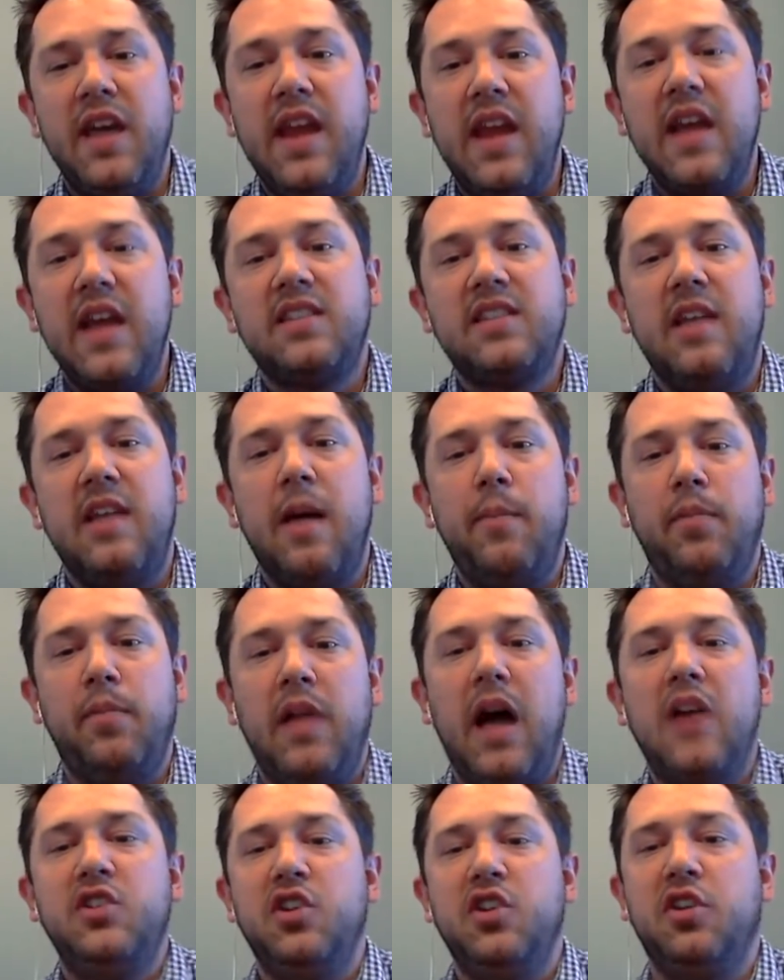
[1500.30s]
a next step
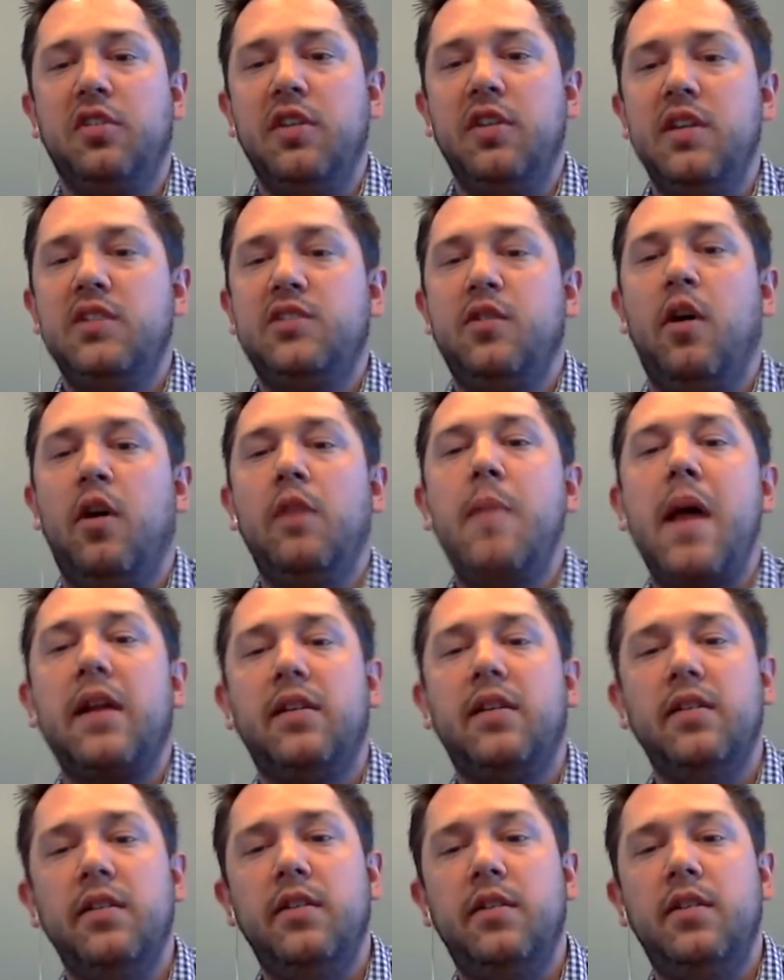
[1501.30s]
logically is to
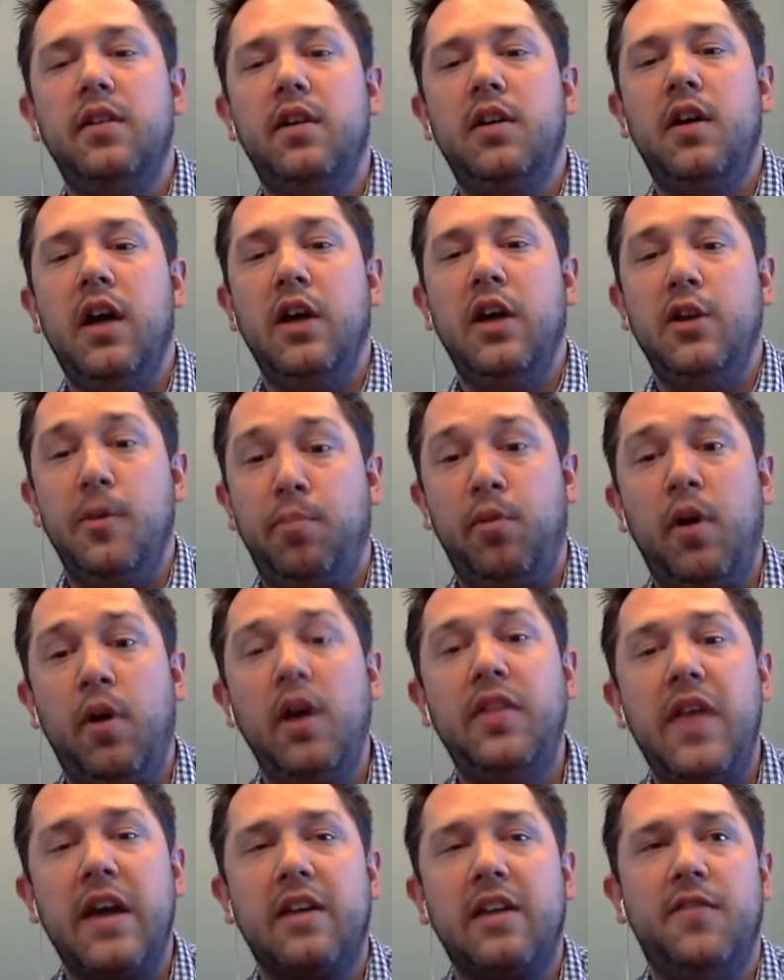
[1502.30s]
automatically deploy
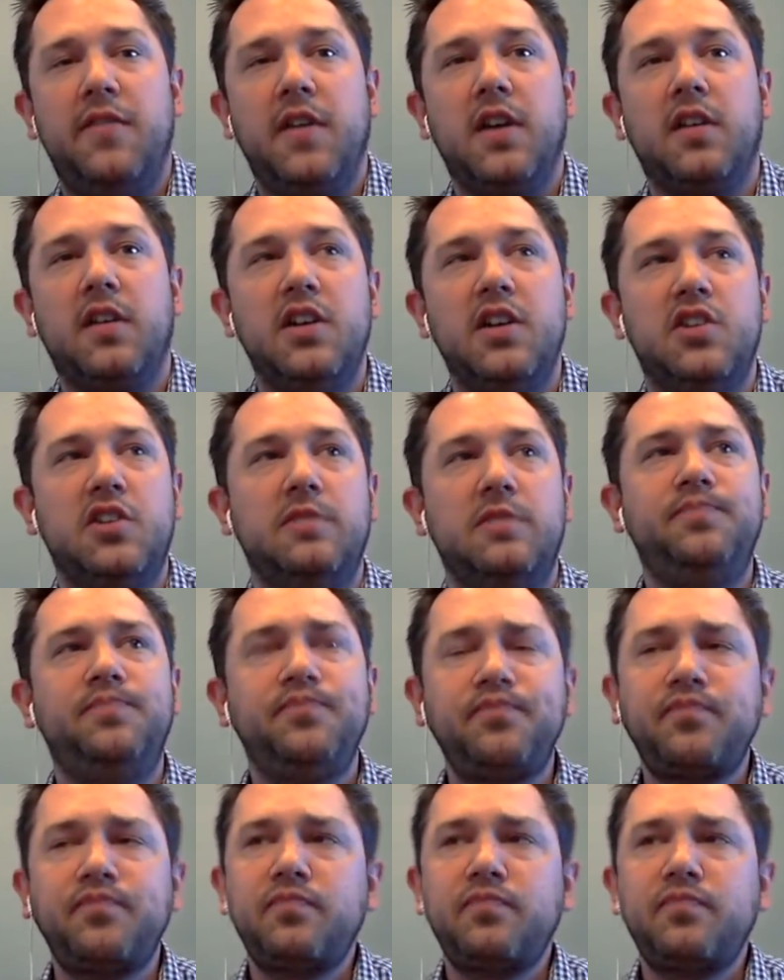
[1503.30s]
that configuration.